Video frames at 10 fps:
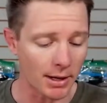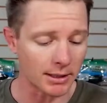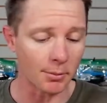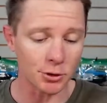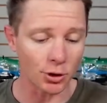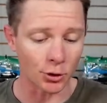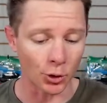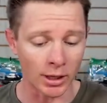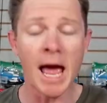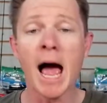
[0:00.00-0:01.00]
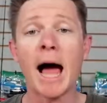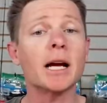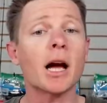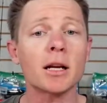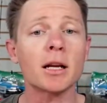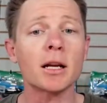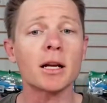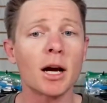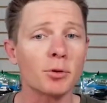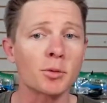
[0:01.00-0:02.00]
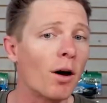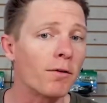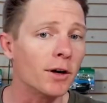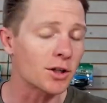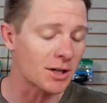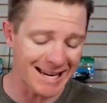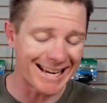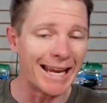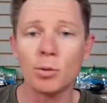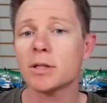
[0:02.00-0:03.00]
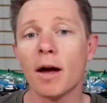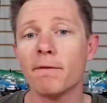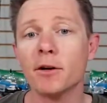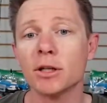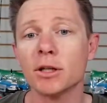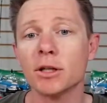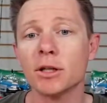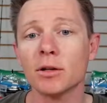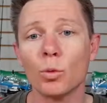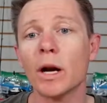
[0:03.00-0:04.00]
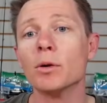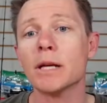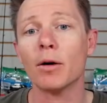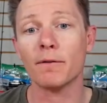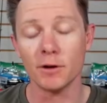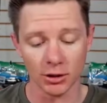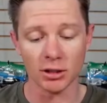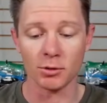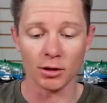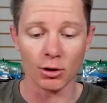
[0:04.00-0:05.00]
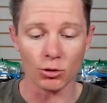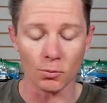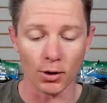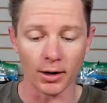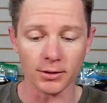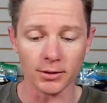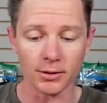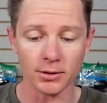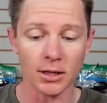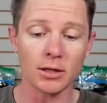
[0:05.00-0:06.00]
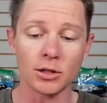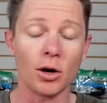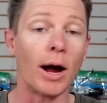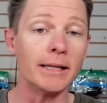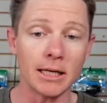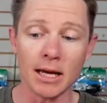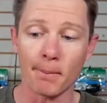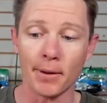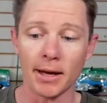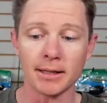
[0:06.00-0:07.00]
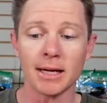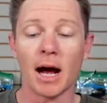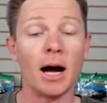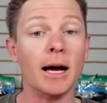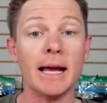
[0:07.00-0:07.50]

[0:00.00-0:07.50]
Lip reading: I picked it up to start throwing it. I caught a couple small fish. It was tough fishing when I was out fishing some of the ponds, so I did bit.